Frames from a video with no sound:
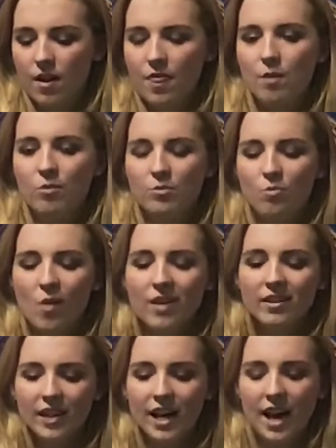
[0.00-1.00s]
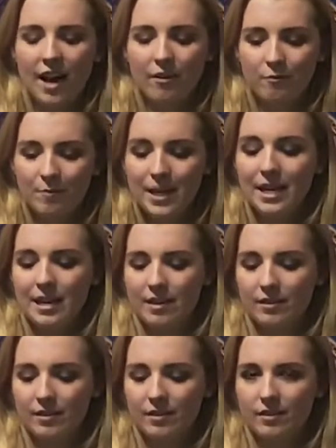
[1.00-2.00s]
There was 1 can of
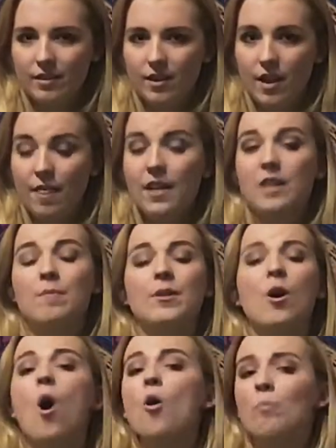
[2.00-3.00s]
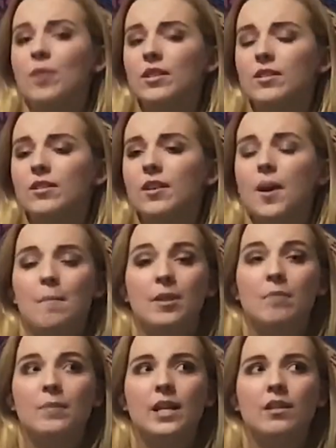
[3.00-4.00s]
peas that had been opened, but
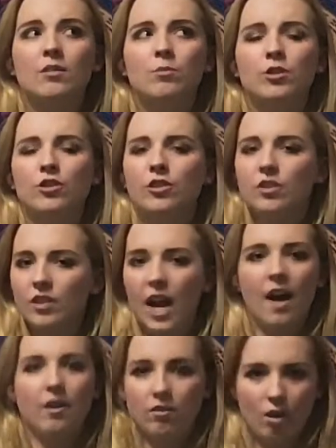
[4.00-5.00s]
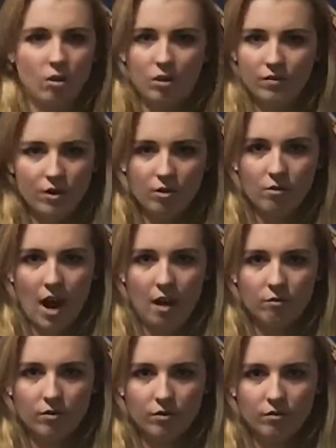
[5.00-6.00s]
the peas were just scattered all over the
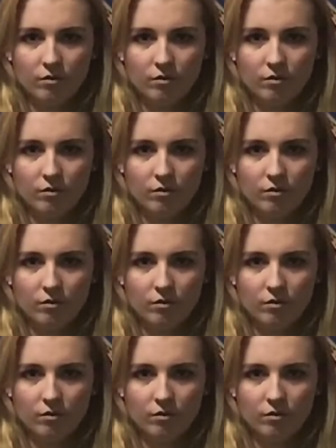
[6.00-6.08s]
ground.